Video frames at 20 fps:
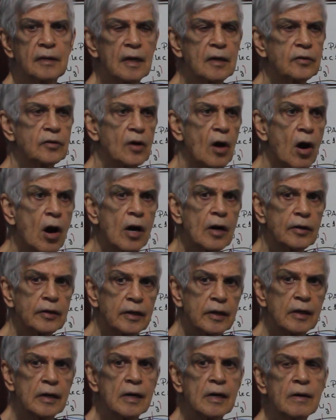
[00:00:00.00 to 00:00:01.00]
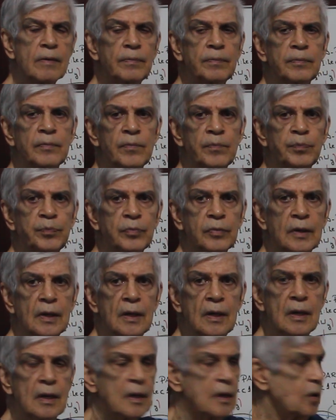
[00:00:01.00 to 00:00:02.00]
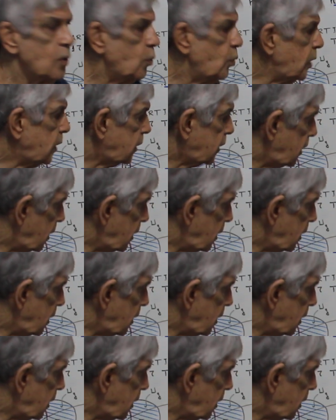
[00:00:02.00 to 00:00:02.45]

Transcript: that are there, we